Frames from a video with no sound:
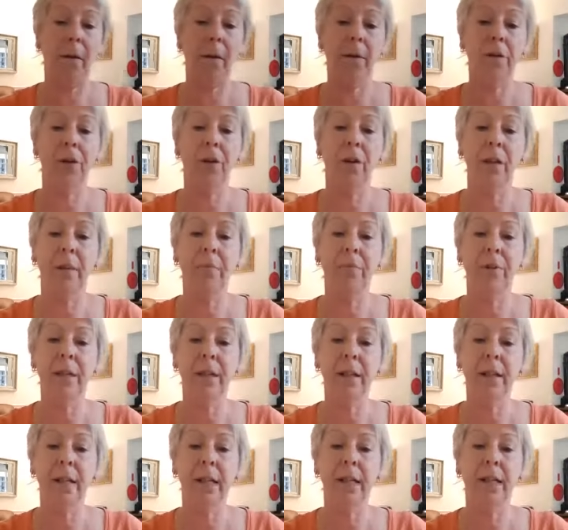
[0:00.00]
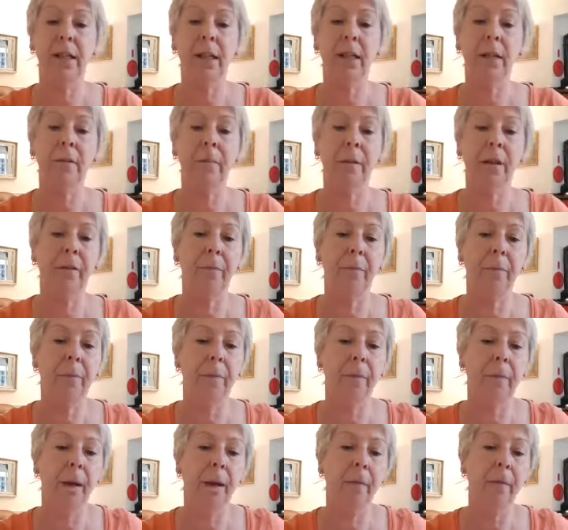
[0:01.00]
sorry, I'm reading this little bit of,
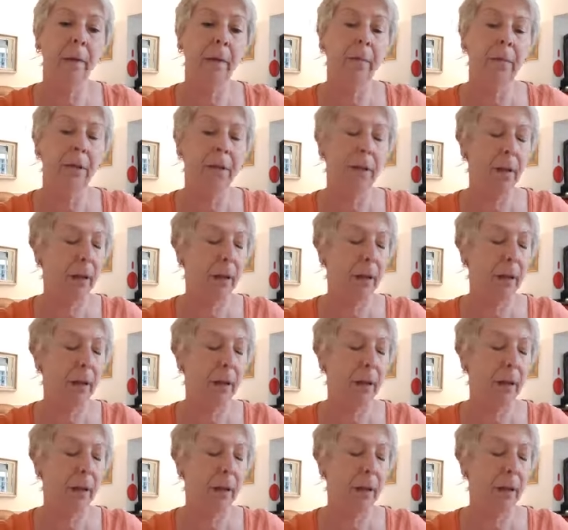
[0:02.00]
I'm, I'm,